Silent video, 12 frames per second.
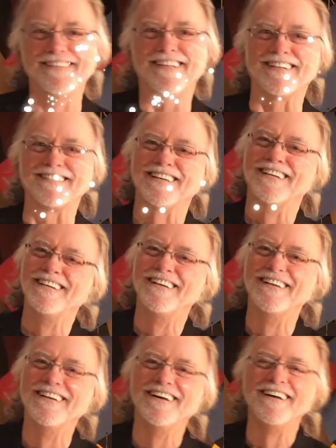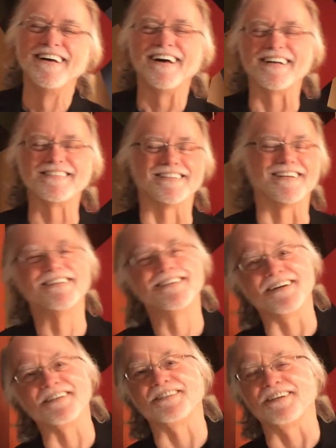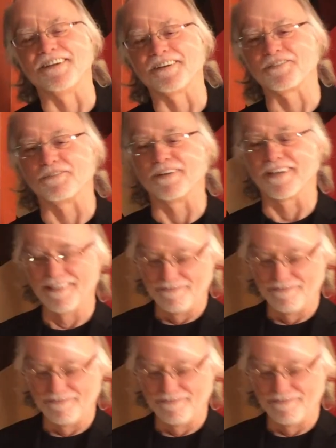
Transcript: That's it. I'll see you next week.